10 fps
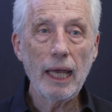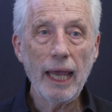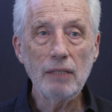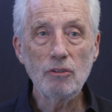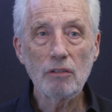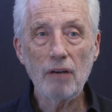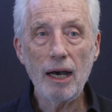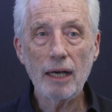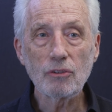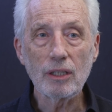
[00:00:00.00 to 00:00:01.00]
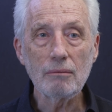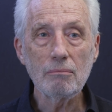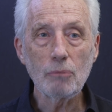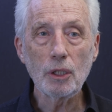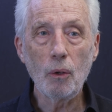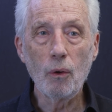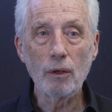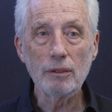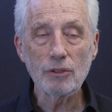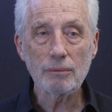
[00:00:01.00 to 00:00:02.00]
heads of oxen with the
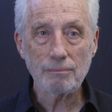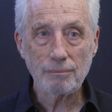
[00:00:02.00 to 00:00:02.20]
horns